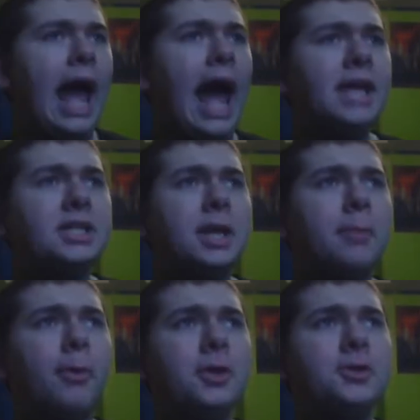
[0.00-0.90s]
Actually, I'm
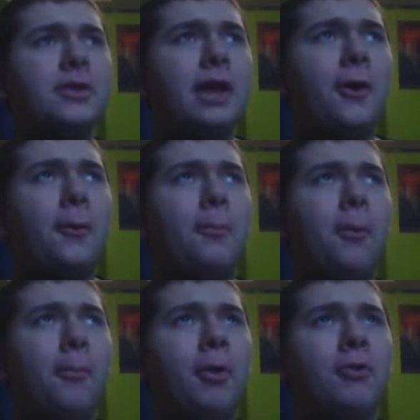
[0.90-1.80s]
pretty sure that
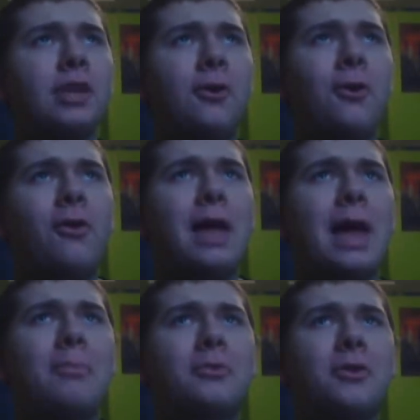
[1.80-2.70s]
most of that whole
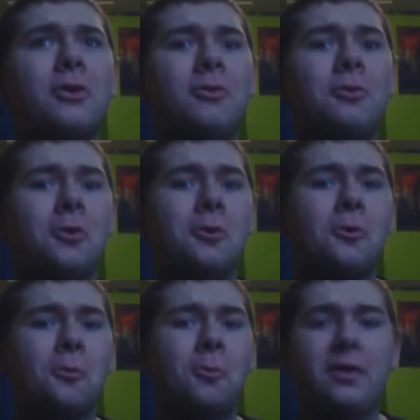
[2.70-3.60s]
episode
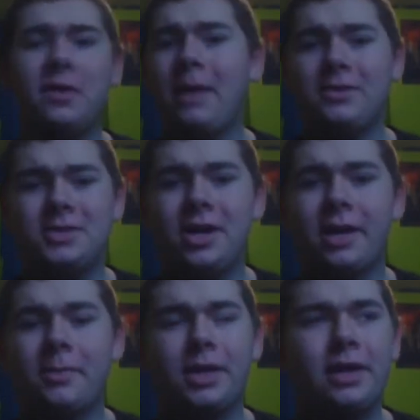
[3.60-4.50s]
was about
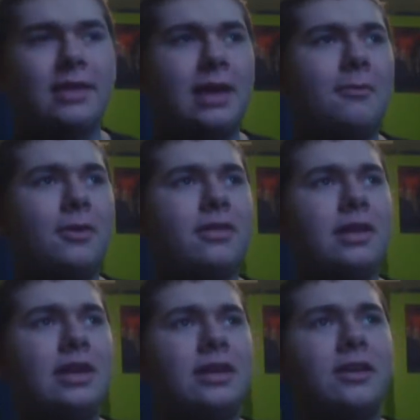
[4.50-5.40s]
Chuck, because there was
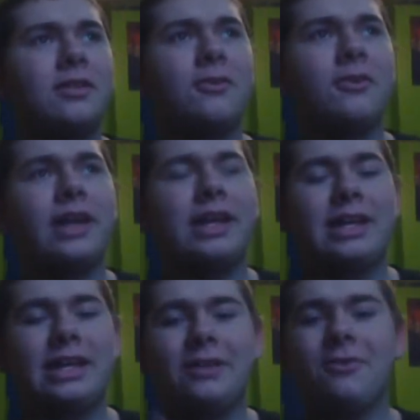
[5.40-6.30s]

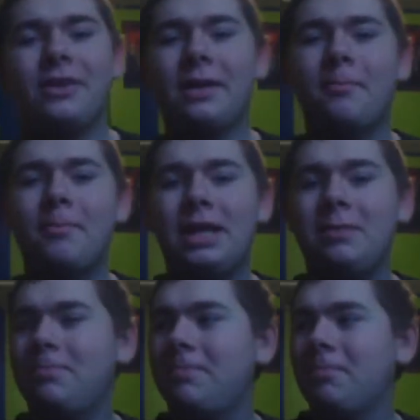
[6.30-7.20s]
a
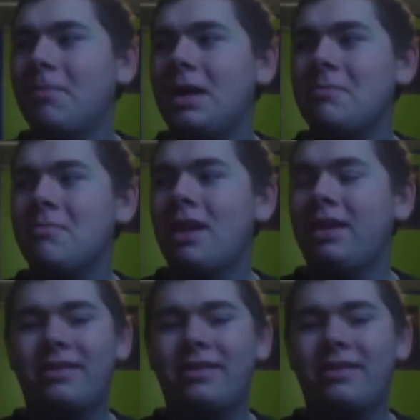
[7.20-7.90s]
mini